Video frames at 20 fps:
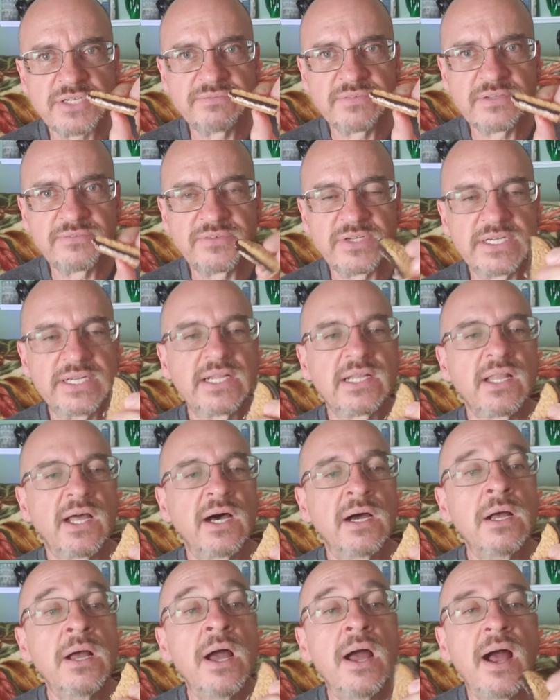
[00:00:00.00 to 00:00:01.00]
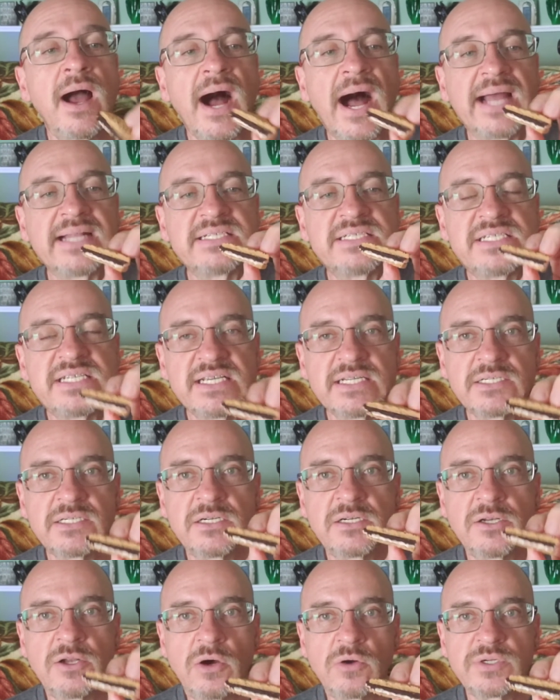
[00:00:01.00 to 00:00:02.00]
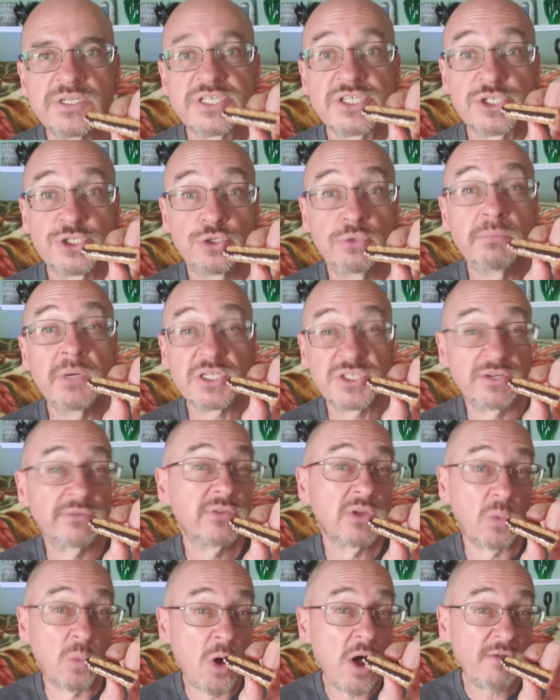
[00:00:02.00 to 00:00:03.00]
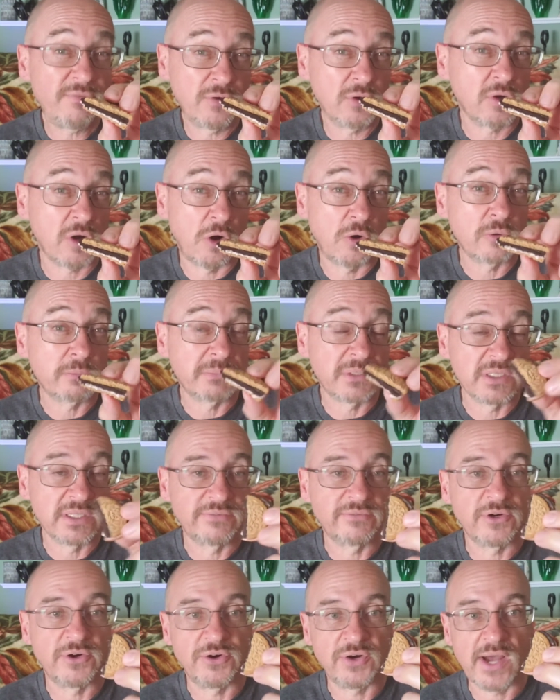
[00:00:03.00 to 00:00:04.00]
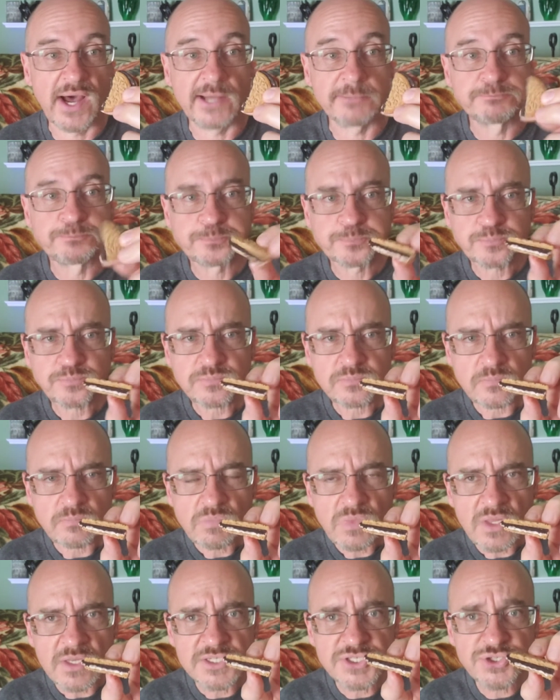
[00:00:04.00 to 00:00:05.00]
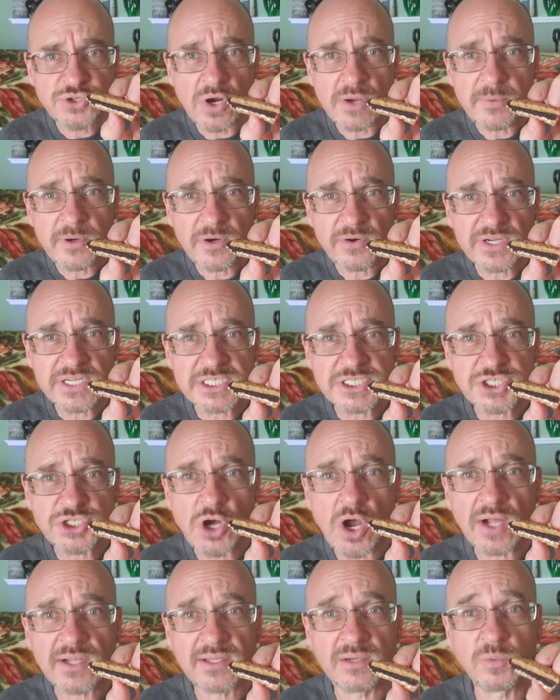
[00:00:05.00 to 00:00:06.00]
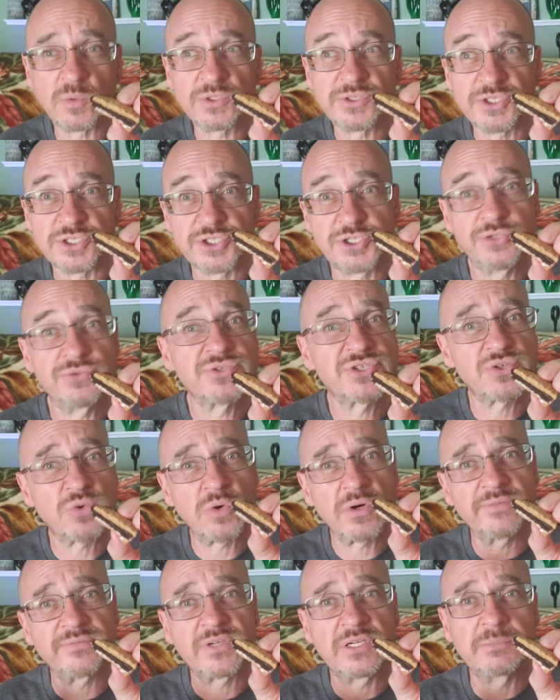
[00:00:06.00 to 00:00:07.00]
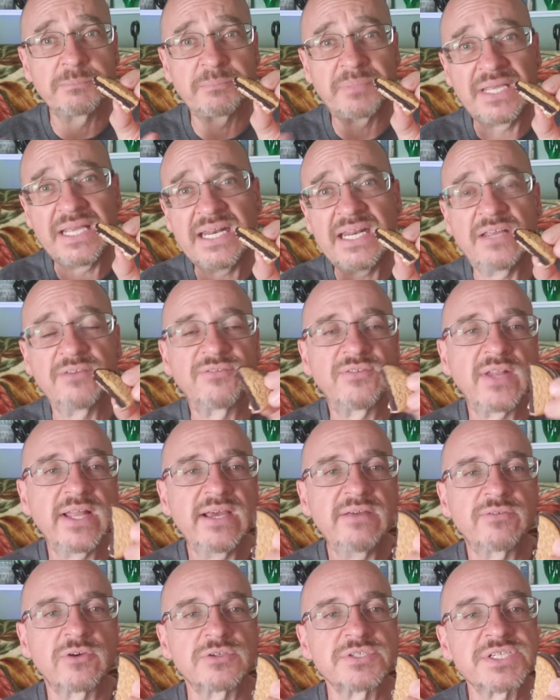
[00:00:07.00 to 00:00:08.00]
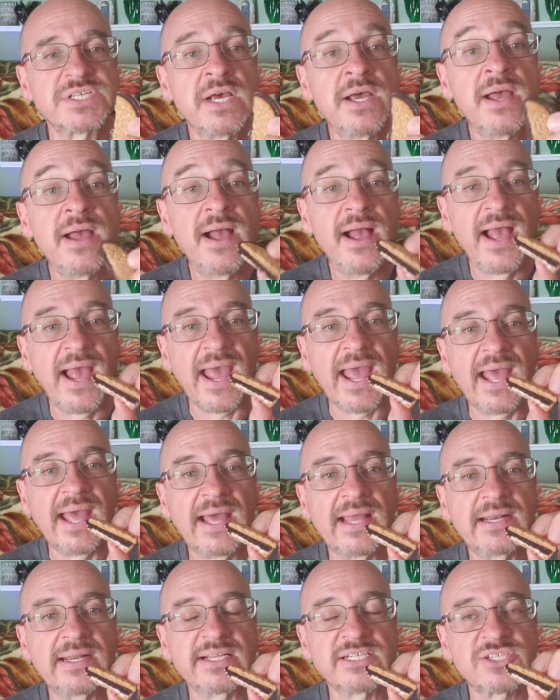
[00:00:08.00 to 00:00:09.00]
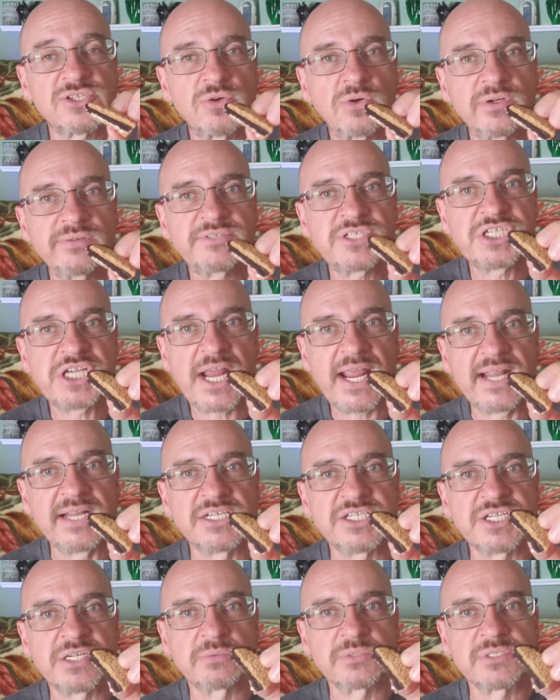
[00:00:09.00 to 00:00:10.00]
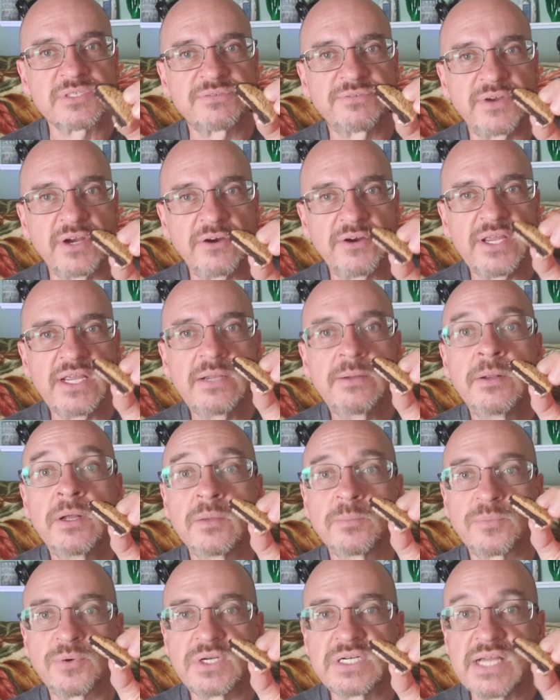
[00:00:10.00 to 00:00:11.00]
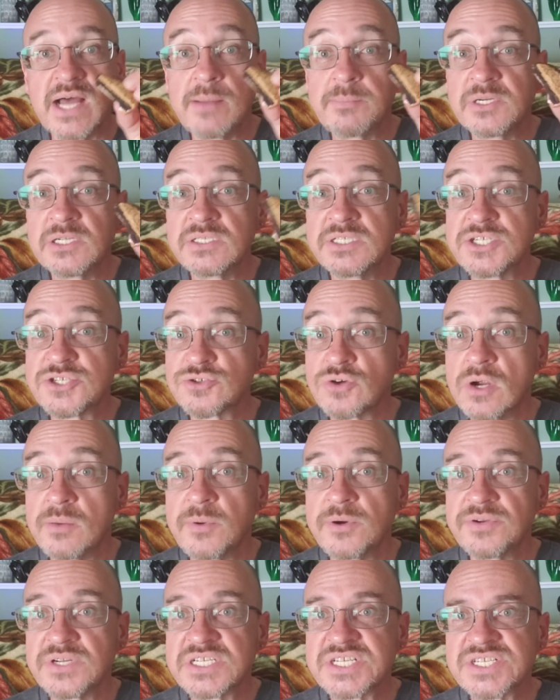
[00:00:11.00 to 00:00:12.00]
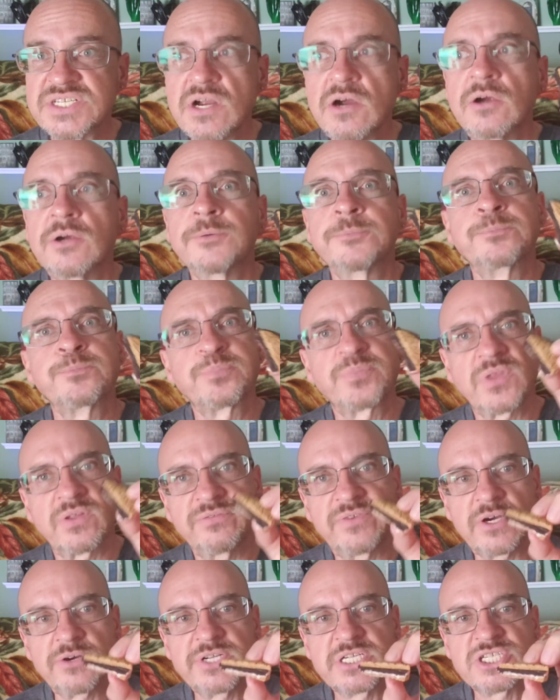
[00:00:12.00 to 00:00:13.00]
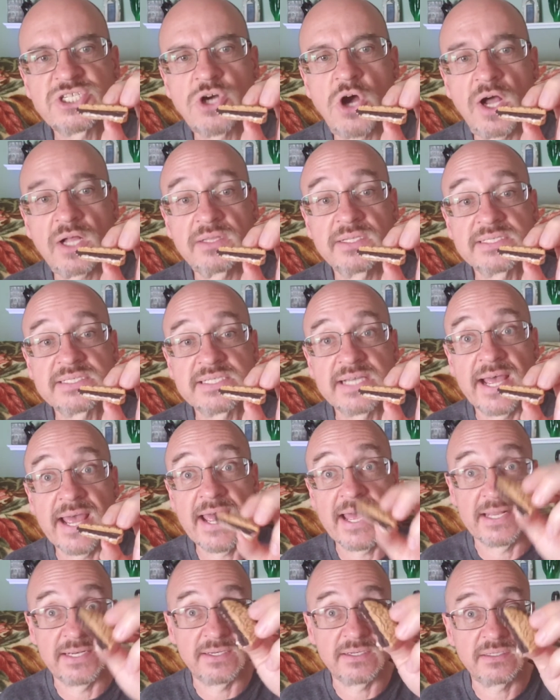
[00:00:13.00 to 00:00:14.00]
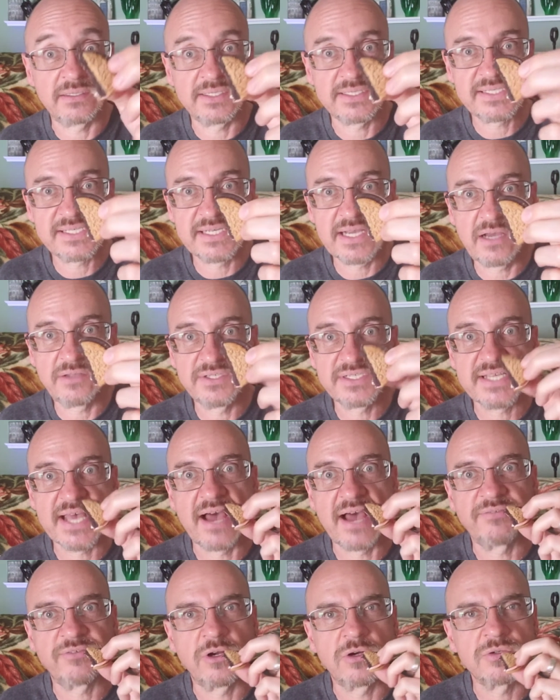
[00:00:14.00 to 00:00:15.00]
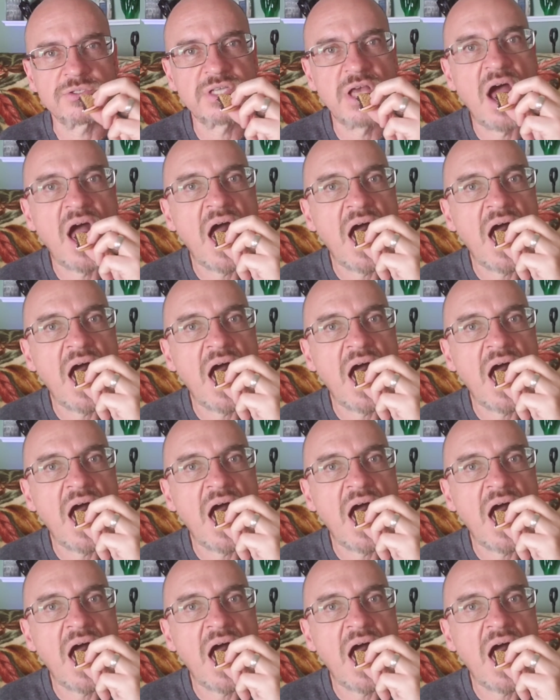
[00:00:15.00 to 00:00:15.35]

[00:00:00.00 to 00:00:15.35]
of the vanilla. I didn't notice too much of the waffle cone, believe it or not. Strawberry and chocolate were the 2 sort of competing flavors, and it sort of changed. It was very predominantly strawberry to start, very chocolate to end. Let's see how this half goes.